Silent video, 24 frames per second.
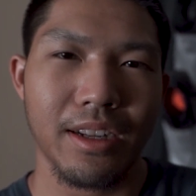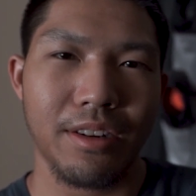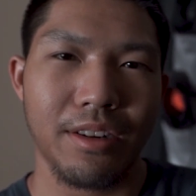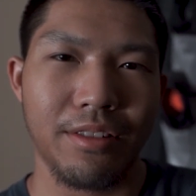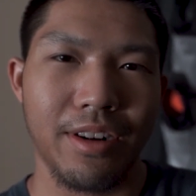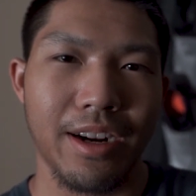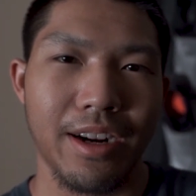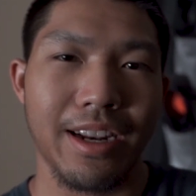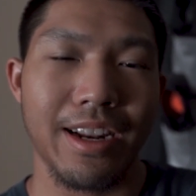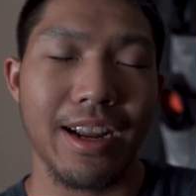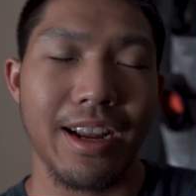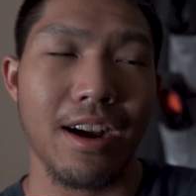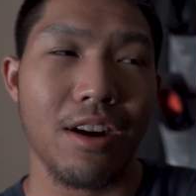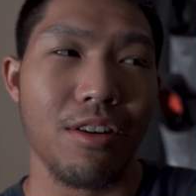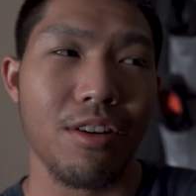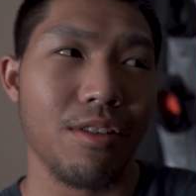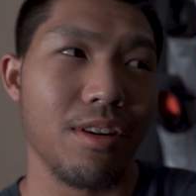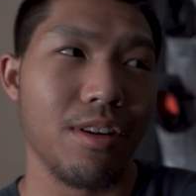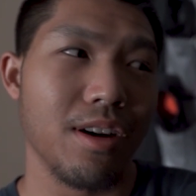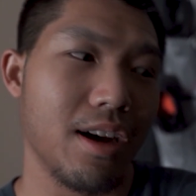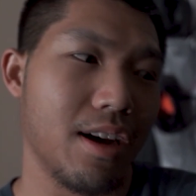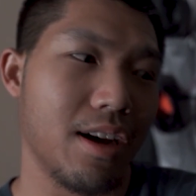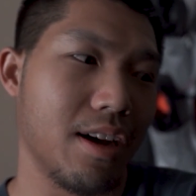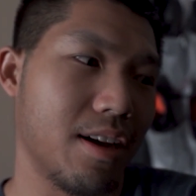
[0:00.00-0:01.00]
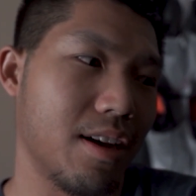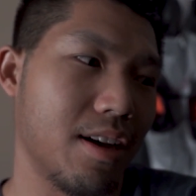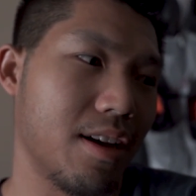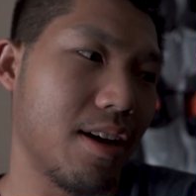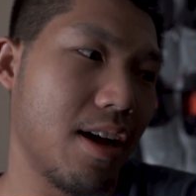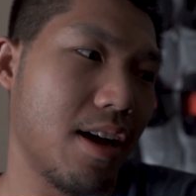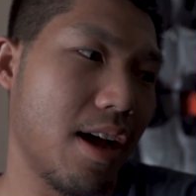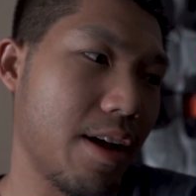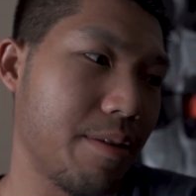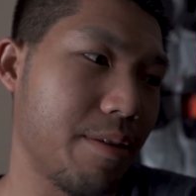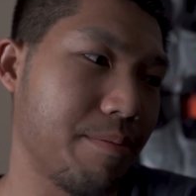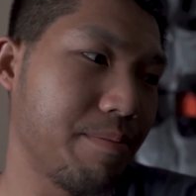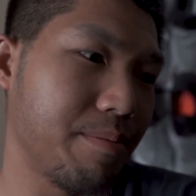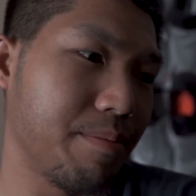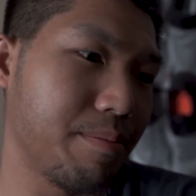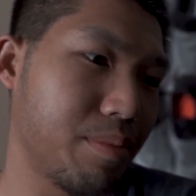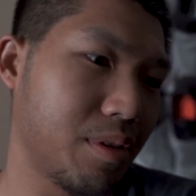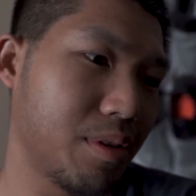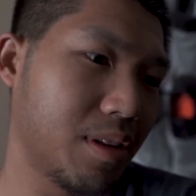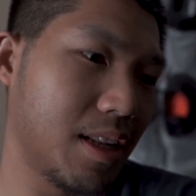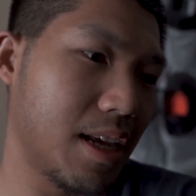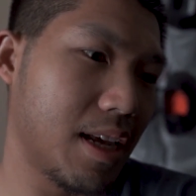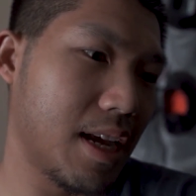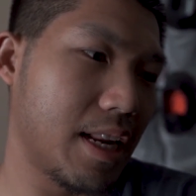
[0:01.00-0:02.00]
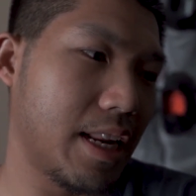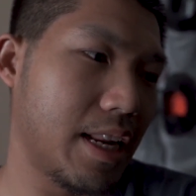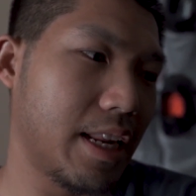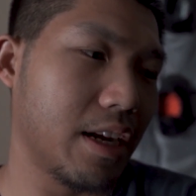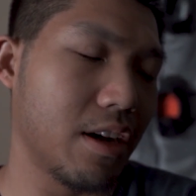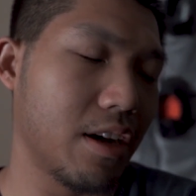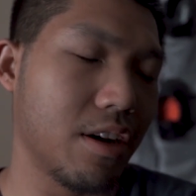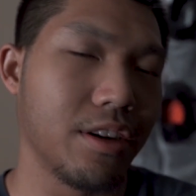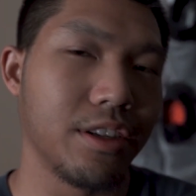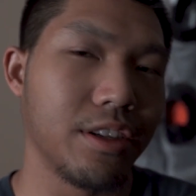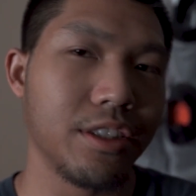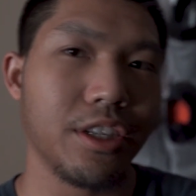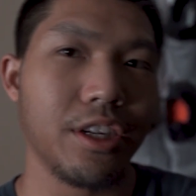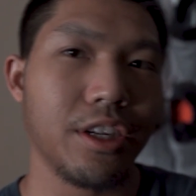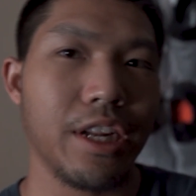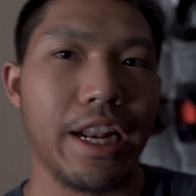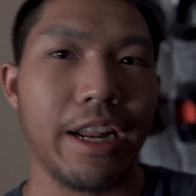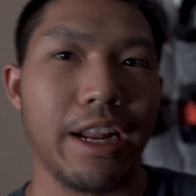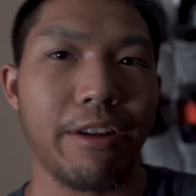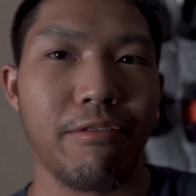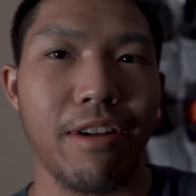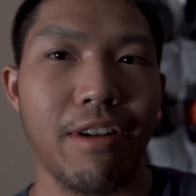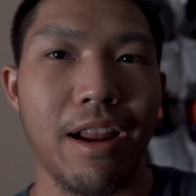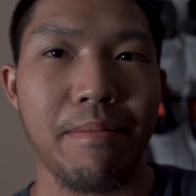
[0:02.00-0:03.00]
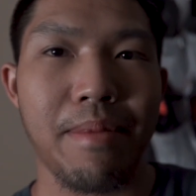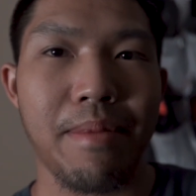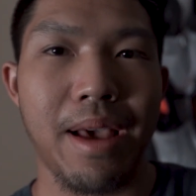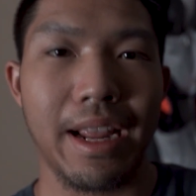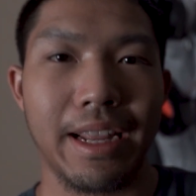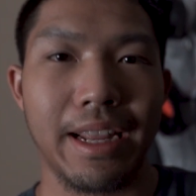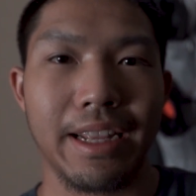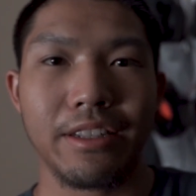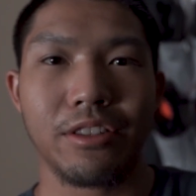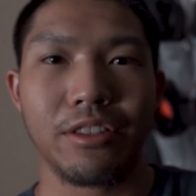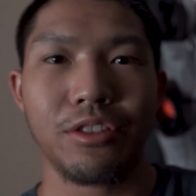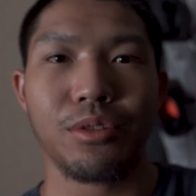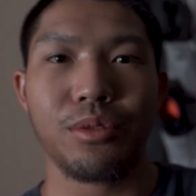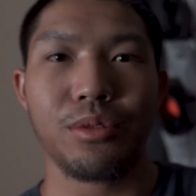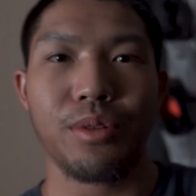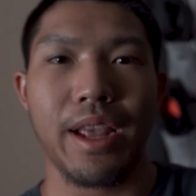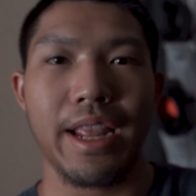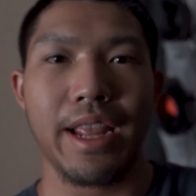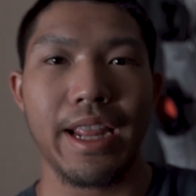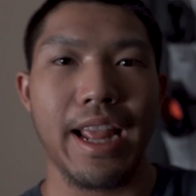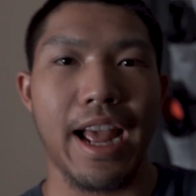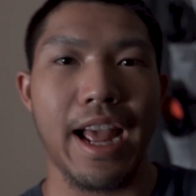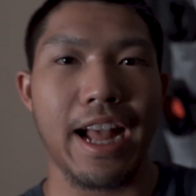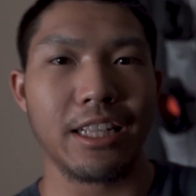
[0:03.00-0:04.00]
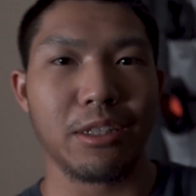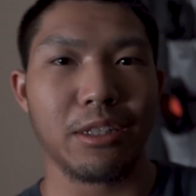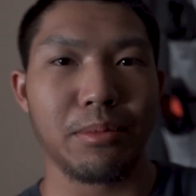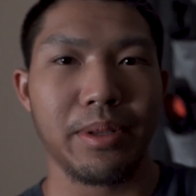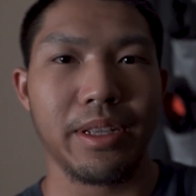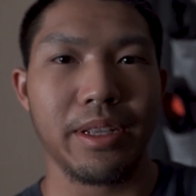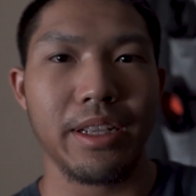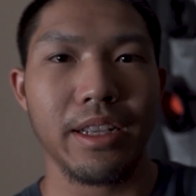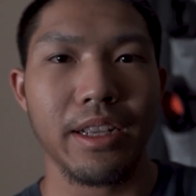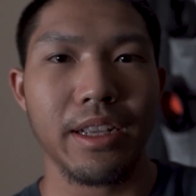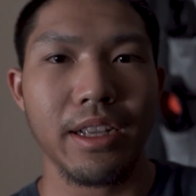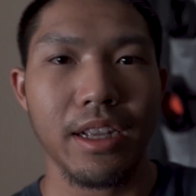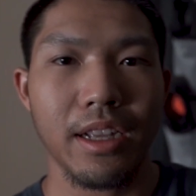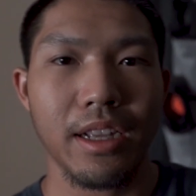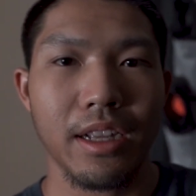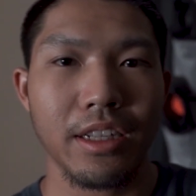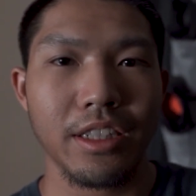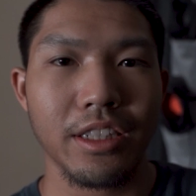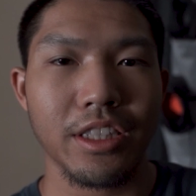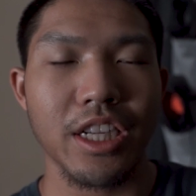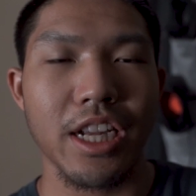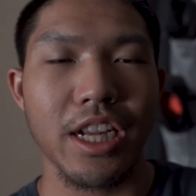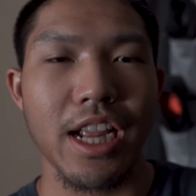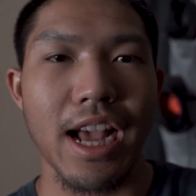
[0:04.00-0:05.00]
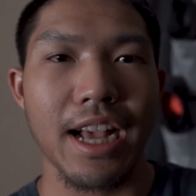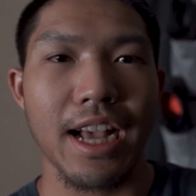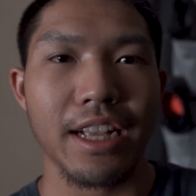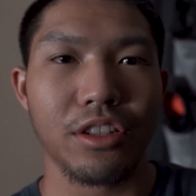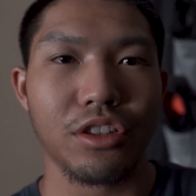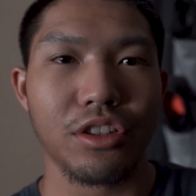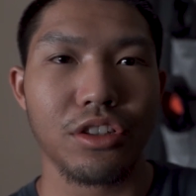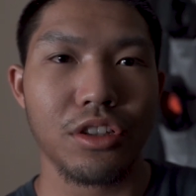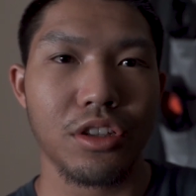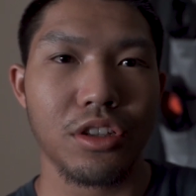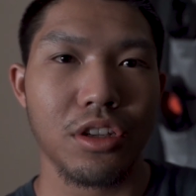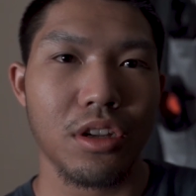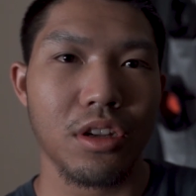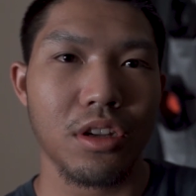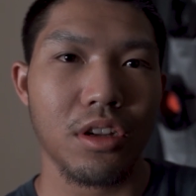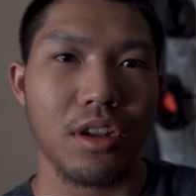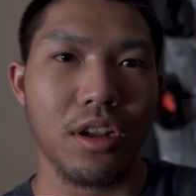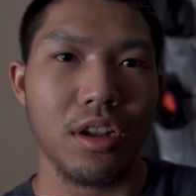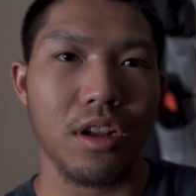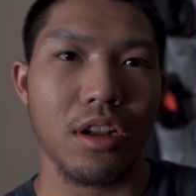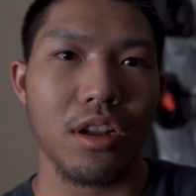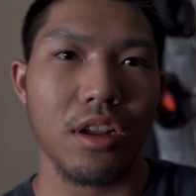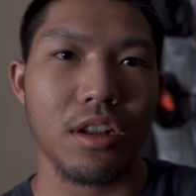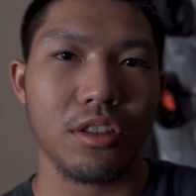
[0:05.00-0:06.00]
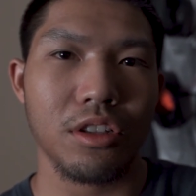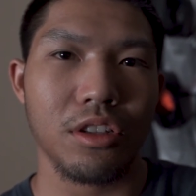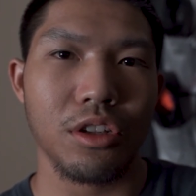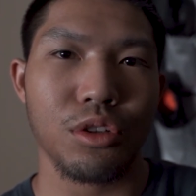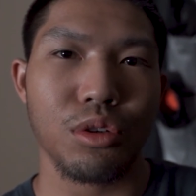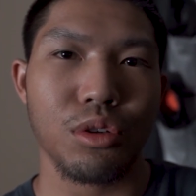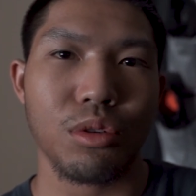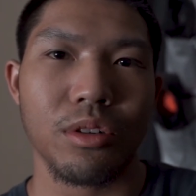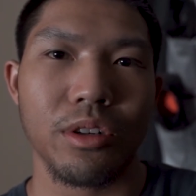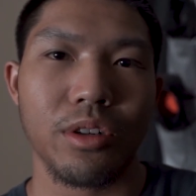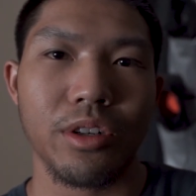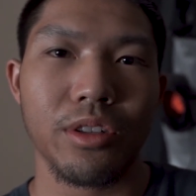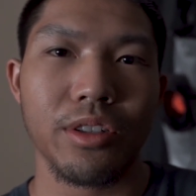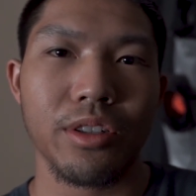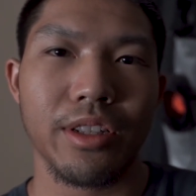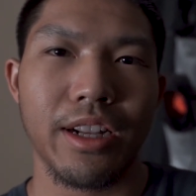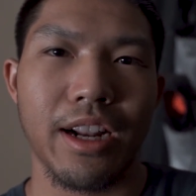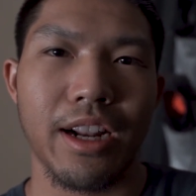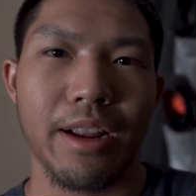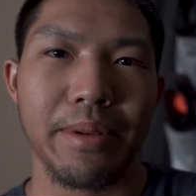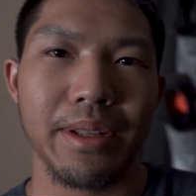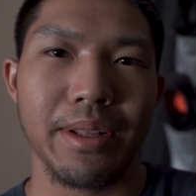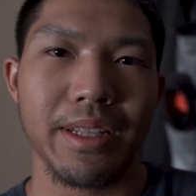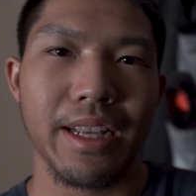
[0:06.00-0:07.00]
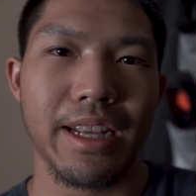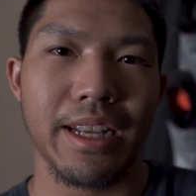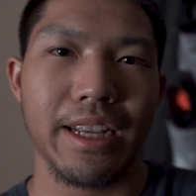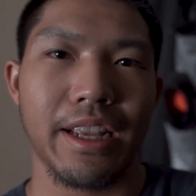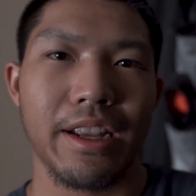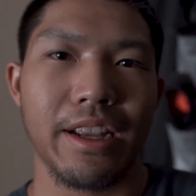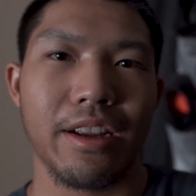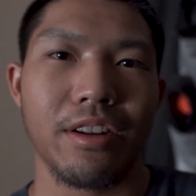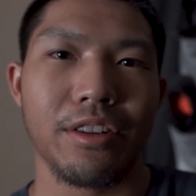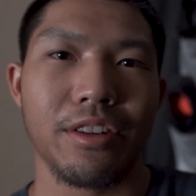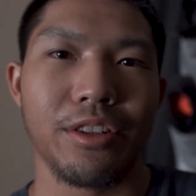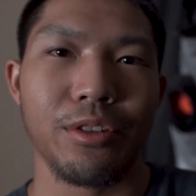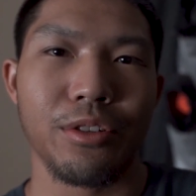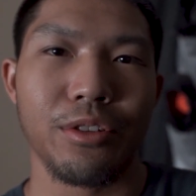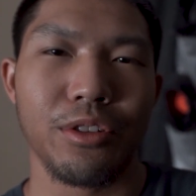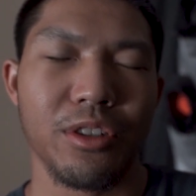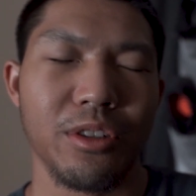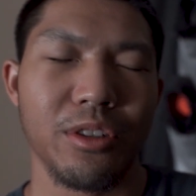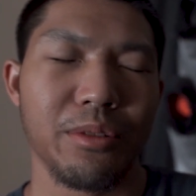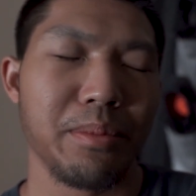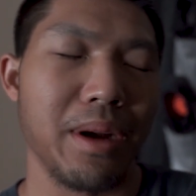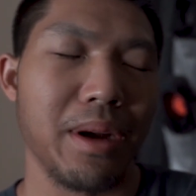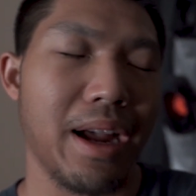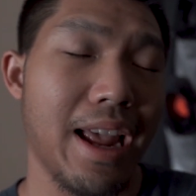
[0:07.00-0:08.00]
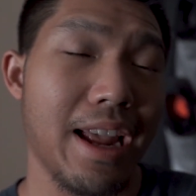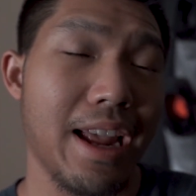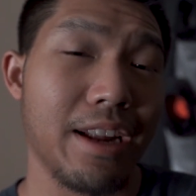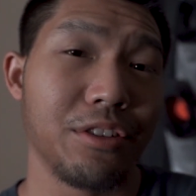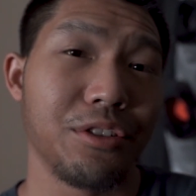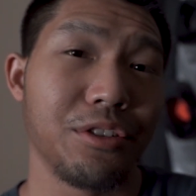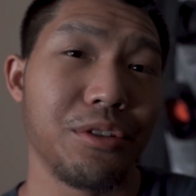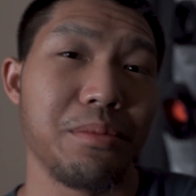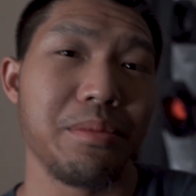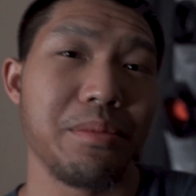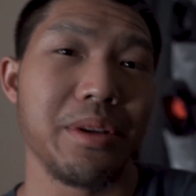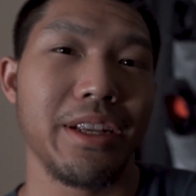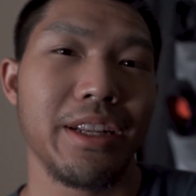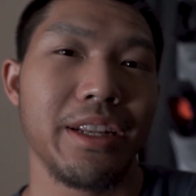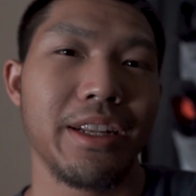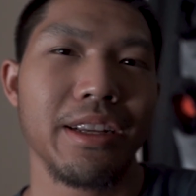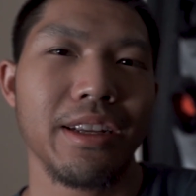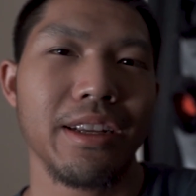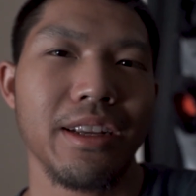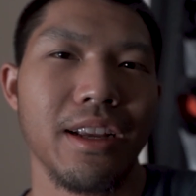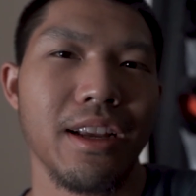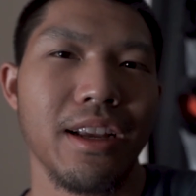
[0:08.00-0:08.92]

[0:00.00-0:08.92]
Right now, I'm planning on getting right back into a Gatsbyjs tutorial that I've been taking on YouTube by Andrew Mead.